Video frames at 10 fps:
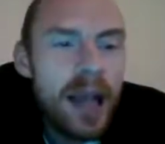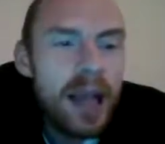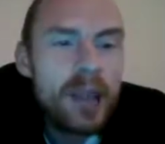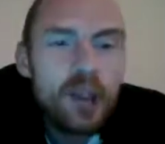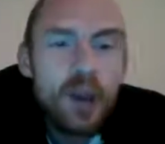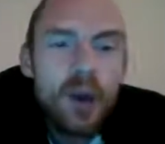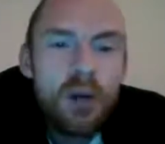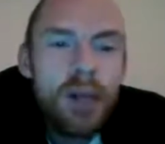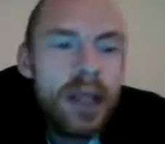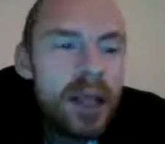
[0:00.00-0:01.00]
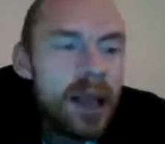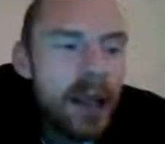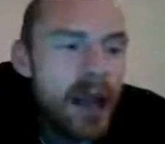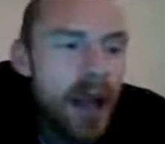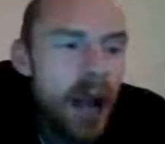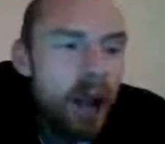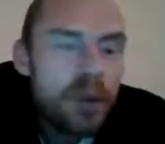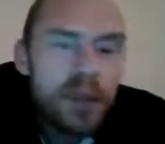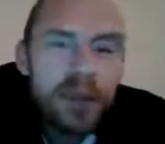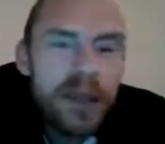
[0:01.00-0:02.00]
he's shown me how
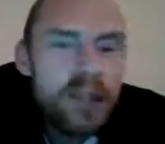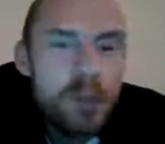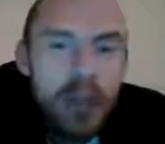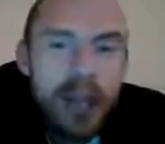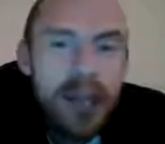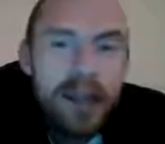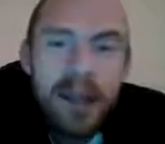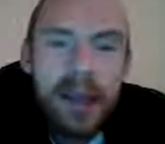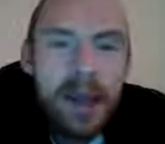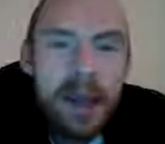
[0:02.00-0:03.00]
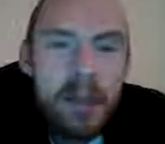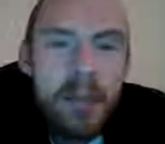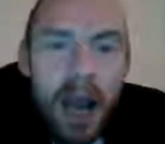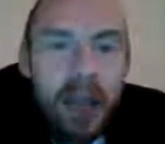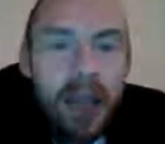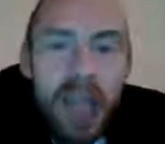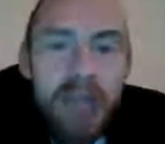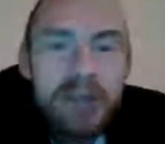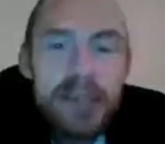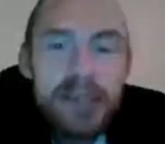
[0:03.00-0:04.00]
to explain my
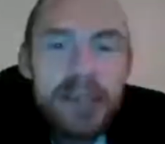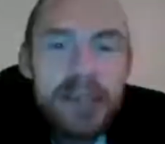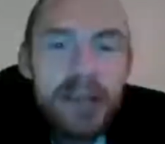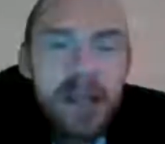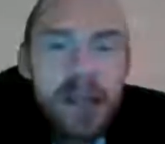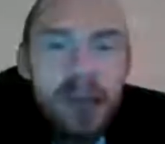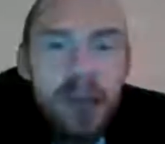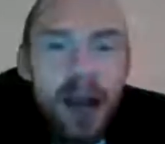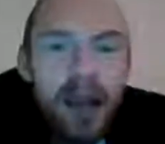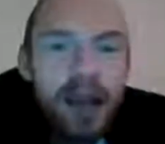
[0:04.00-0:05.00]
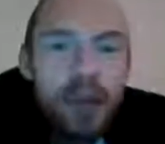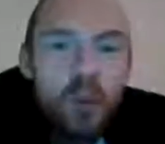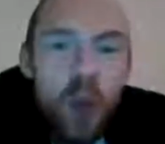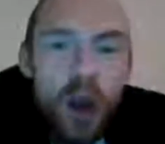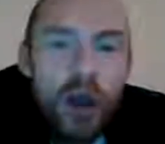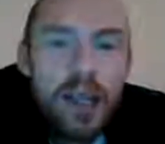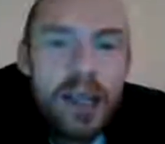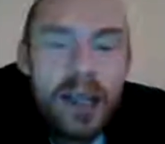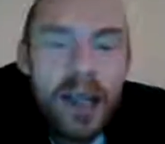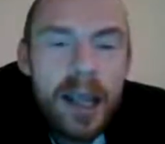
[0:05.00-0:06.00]
theories and my work
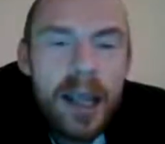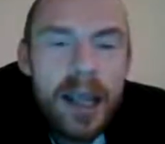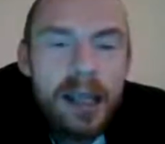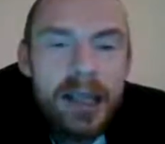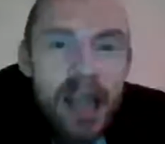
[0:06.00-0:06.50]
in a